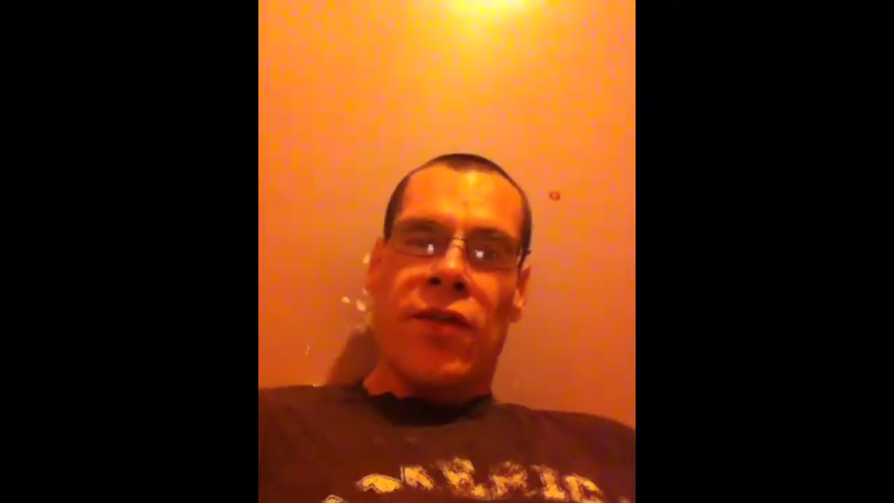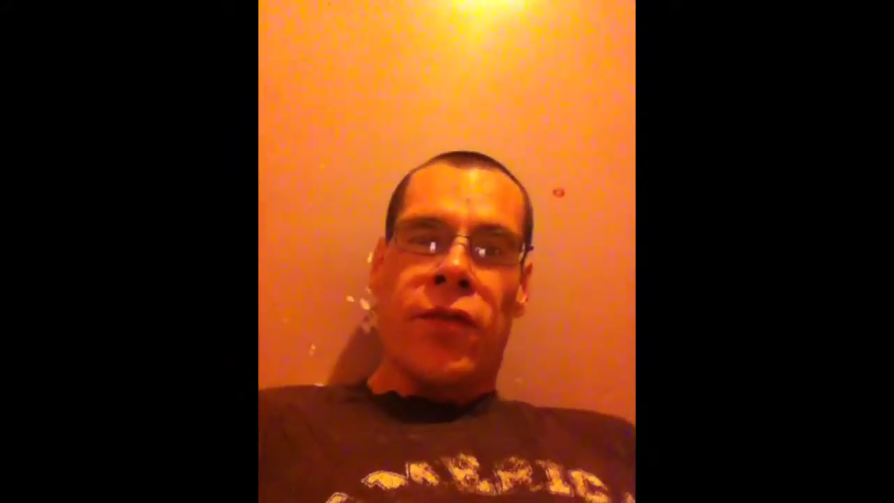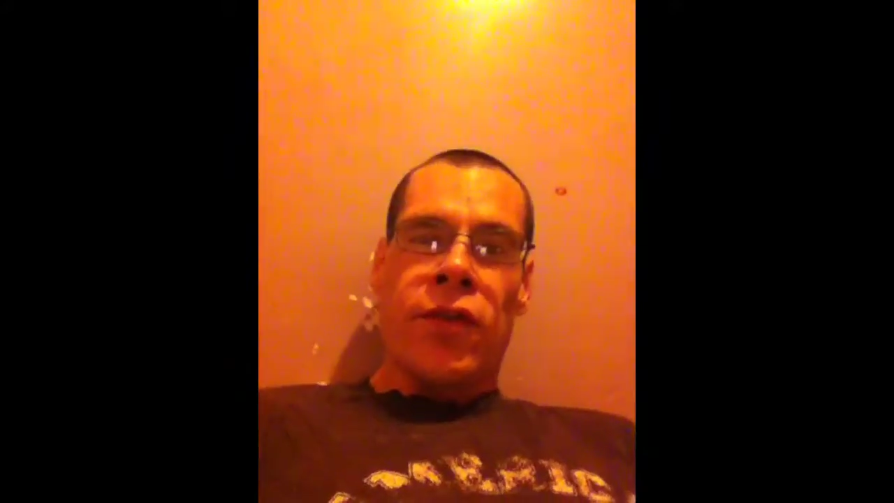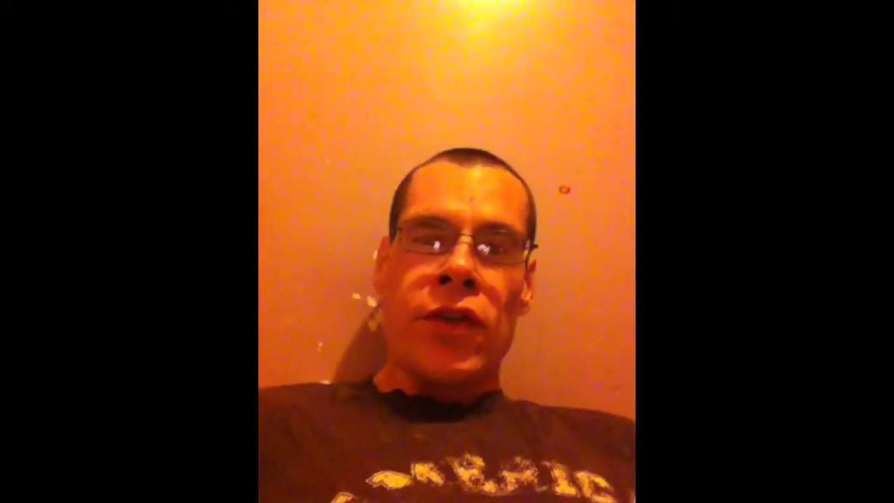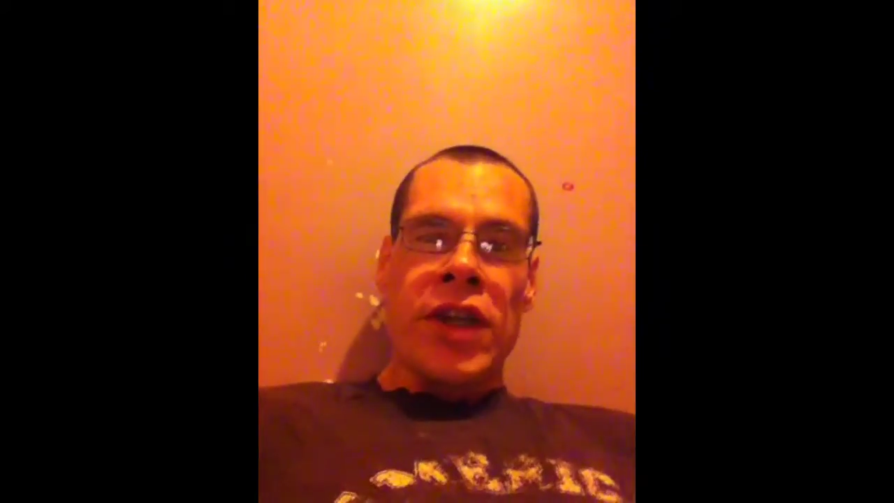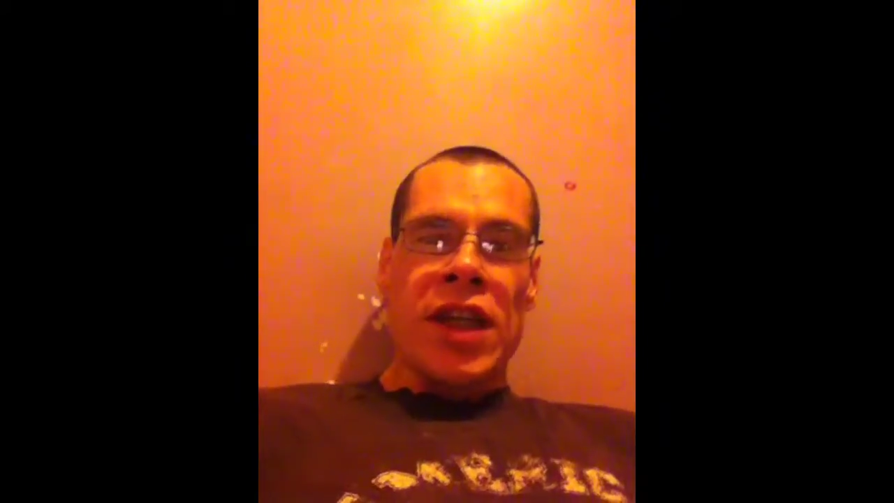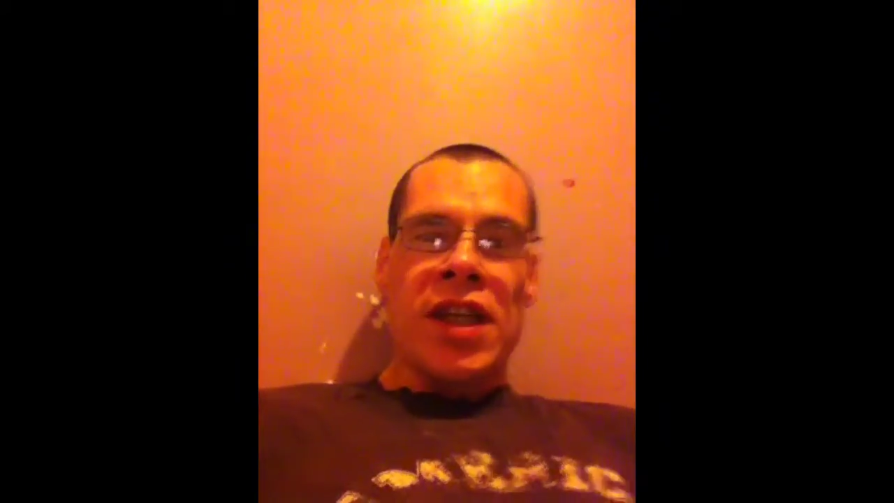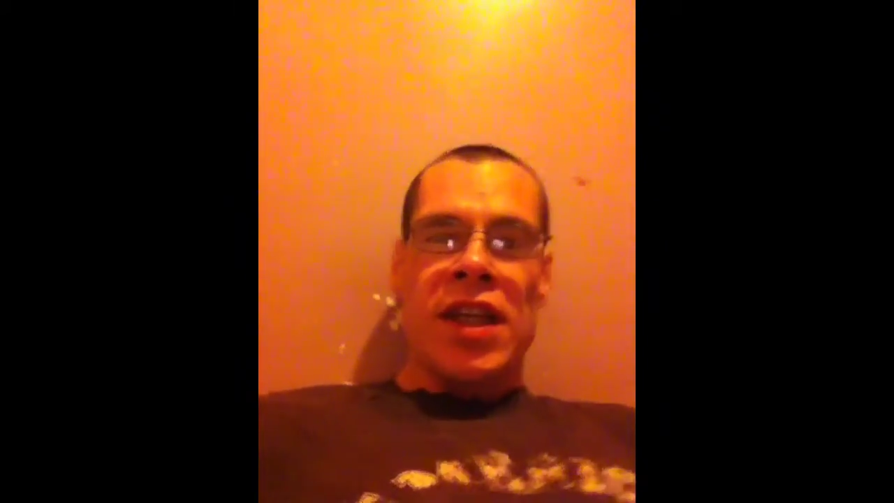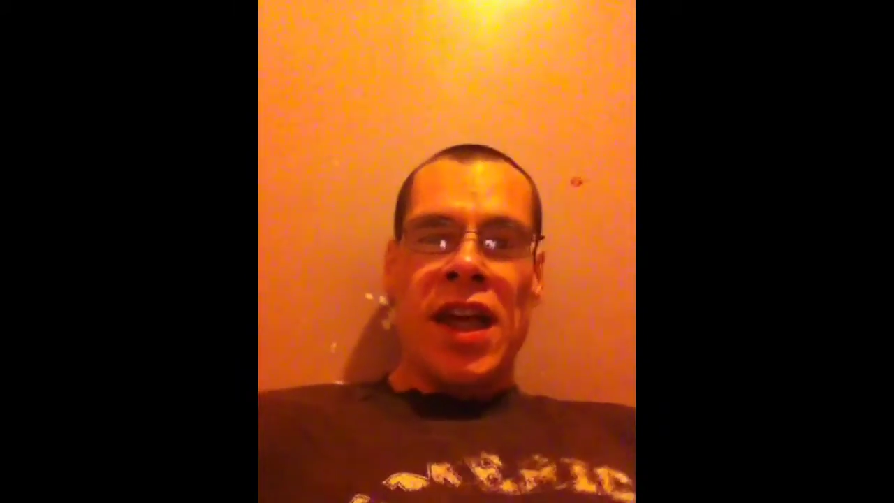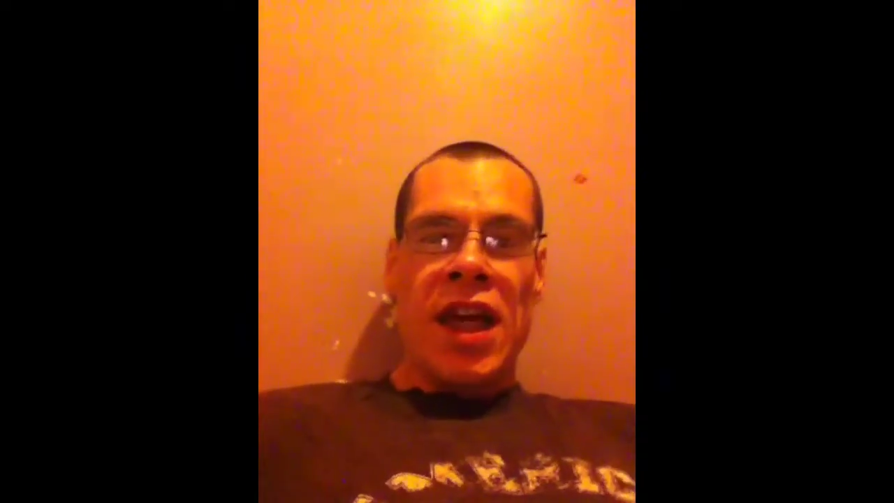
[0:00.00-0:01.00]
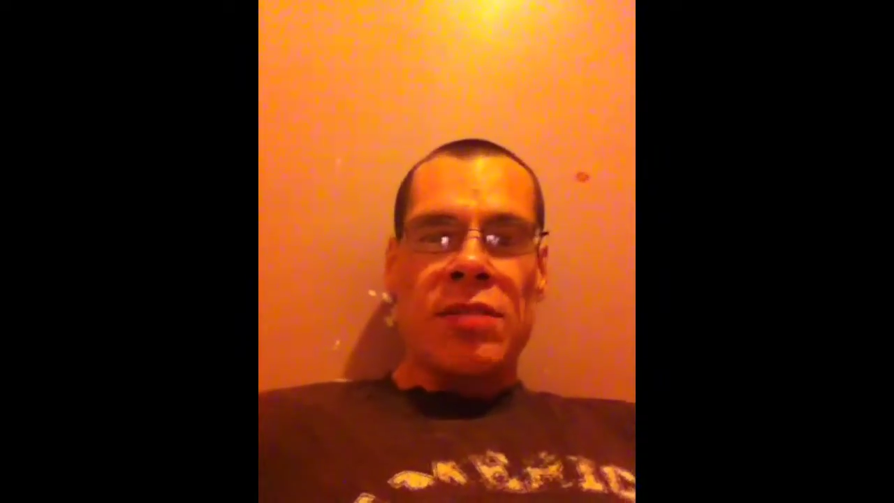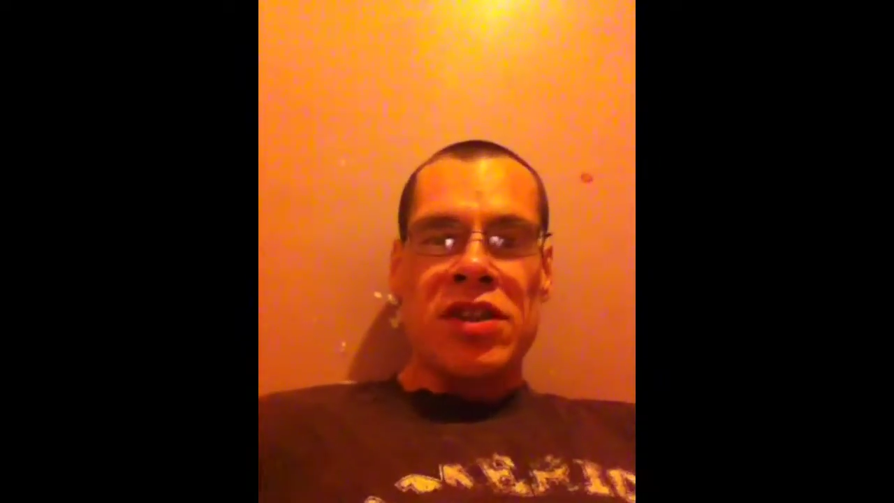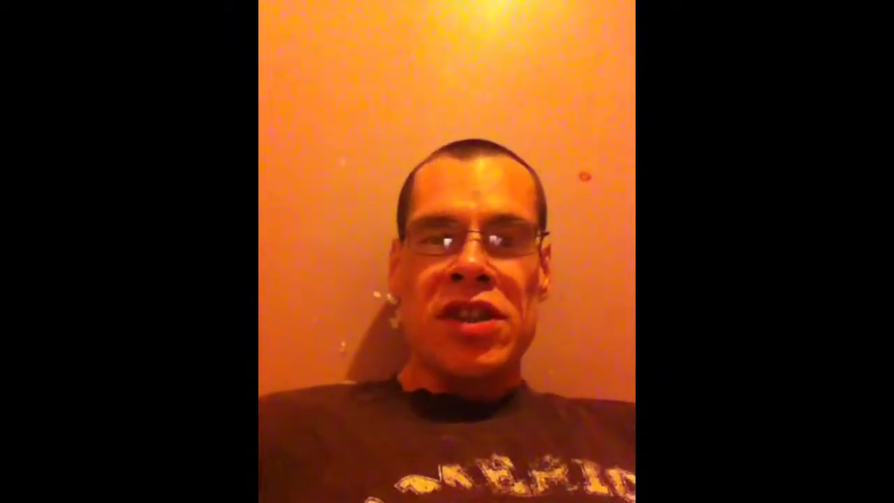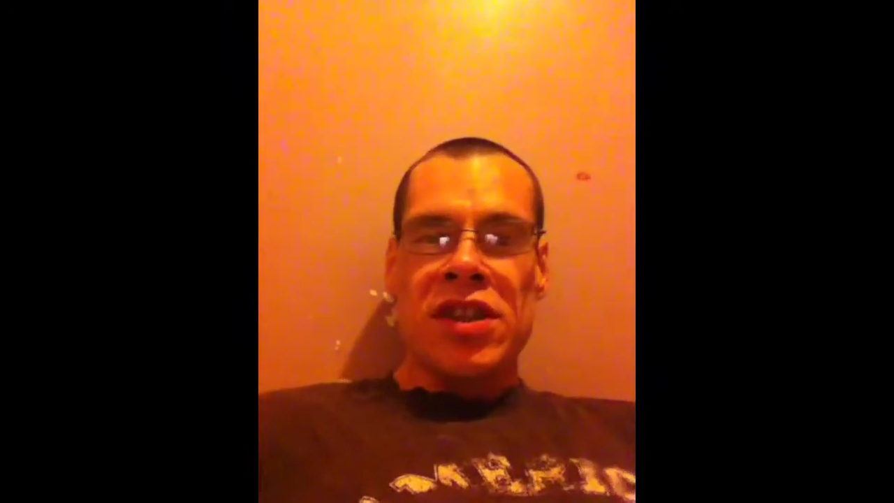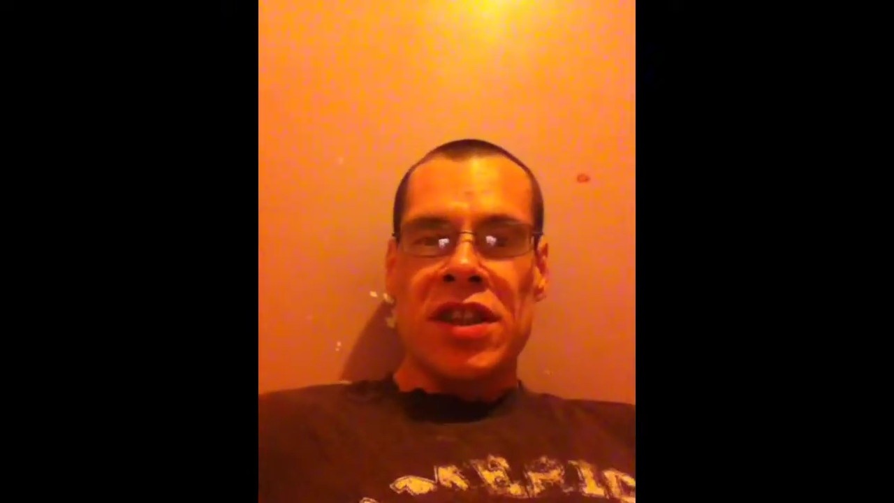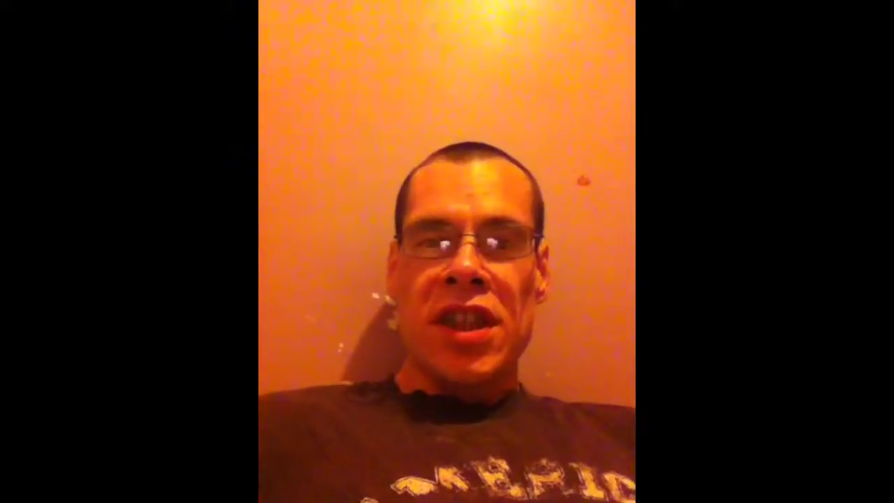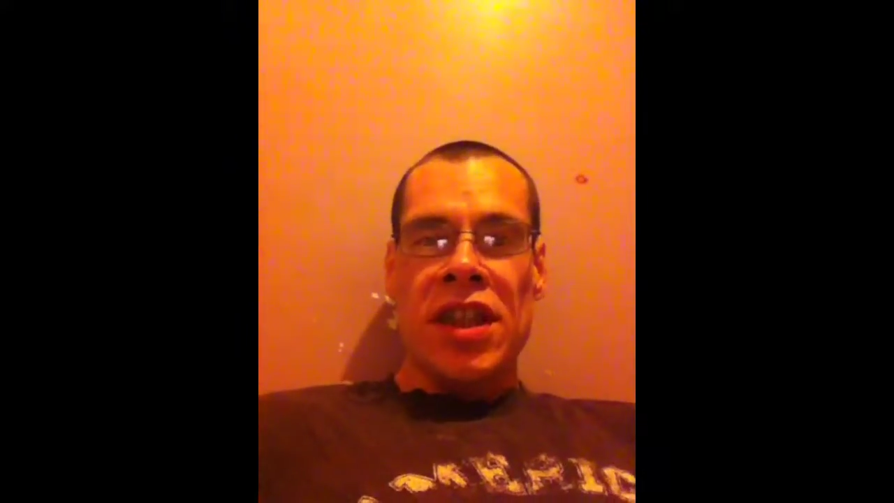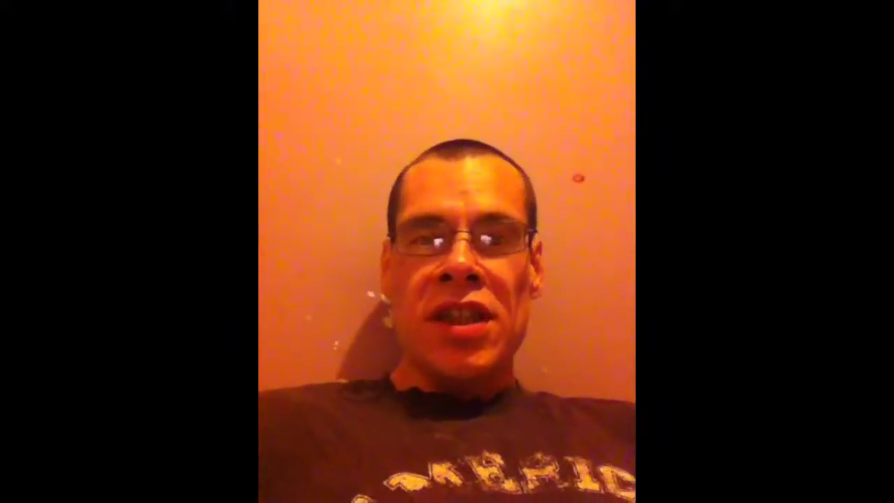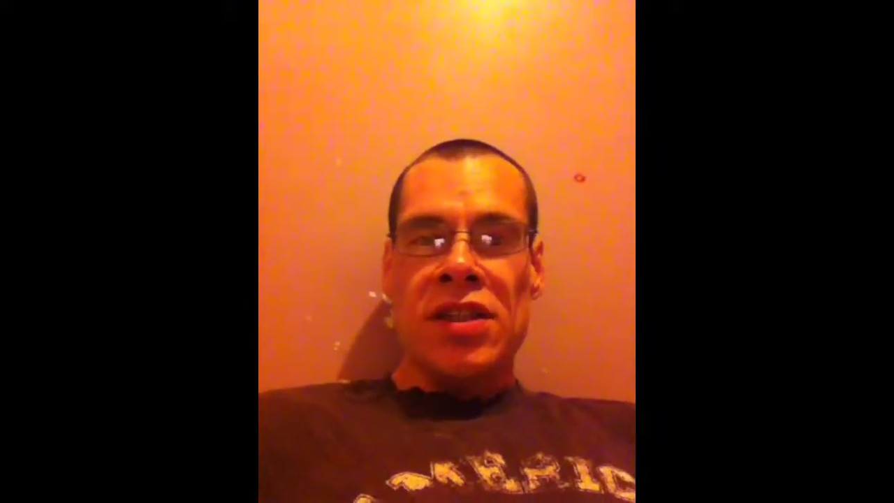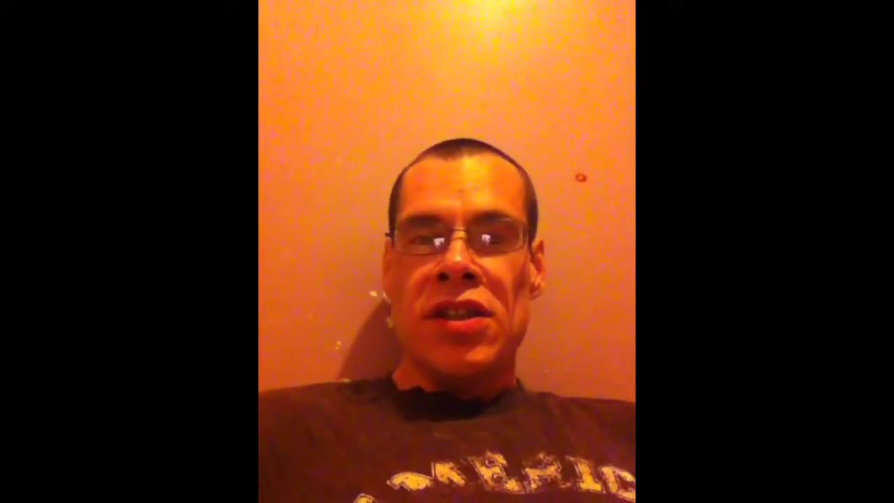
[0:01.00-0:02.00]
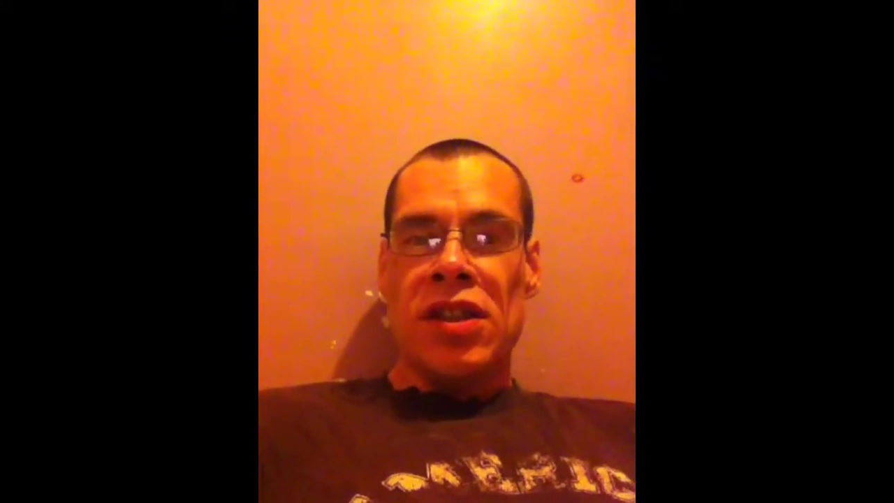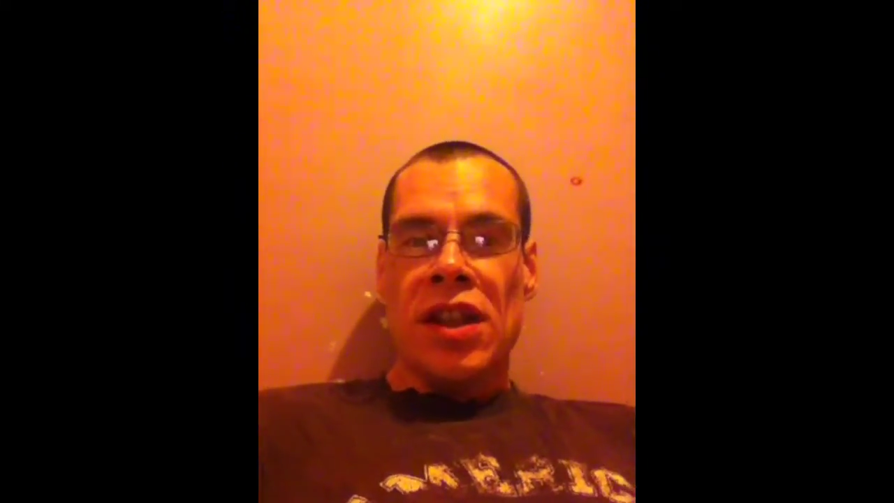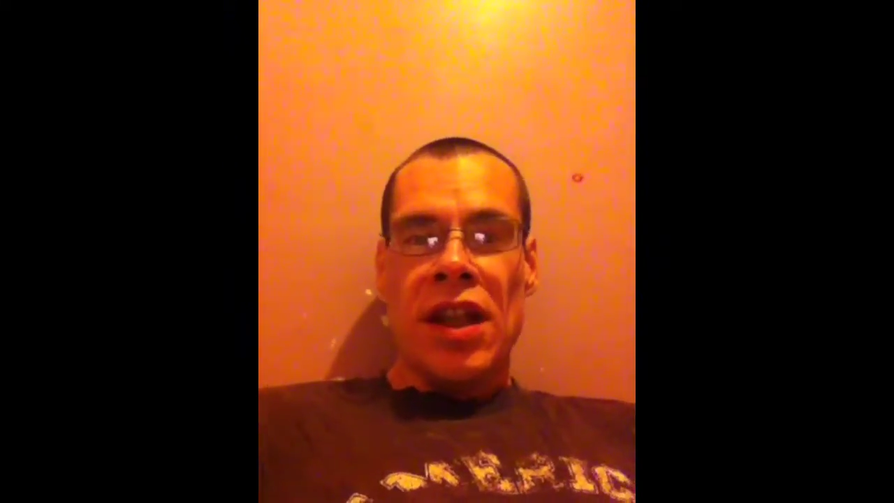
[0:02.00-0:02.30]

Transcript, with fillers: free cannabis seeds,